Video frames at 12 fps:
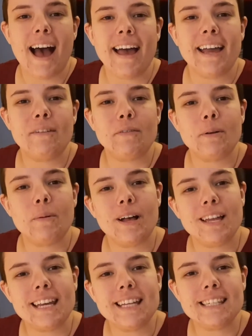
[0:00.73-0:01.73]
Hi
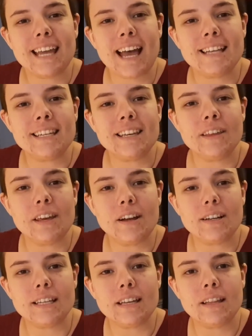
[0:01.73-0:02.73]
everyone, it's Cassie, the
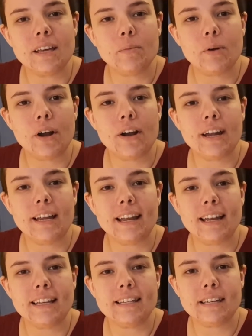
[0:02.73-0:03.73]
Young Teen Librarian
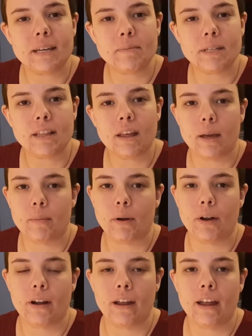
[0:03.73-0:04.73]
at East Hampton
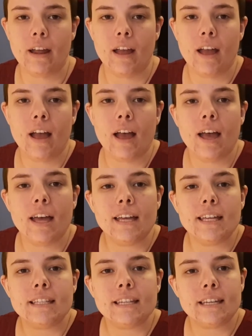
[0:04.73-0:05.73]
Library.
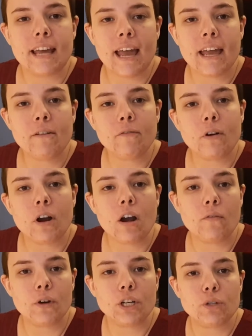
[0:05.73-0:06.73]
Today, for
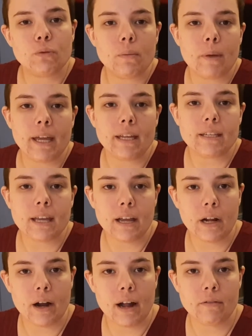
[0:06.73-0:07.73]
our virtual make and take
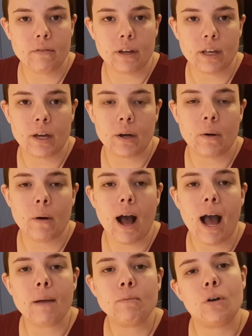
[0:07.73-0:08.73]
craft video,
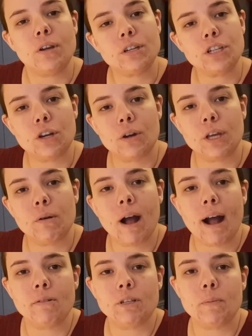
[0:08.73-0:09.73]
I'm going to show you
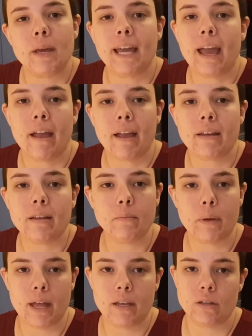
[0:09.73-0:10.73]
how to make hand and
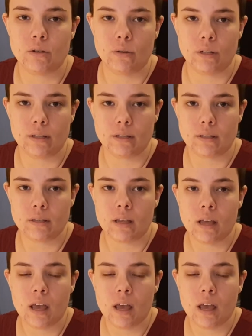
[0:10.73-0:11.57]
pen doodles.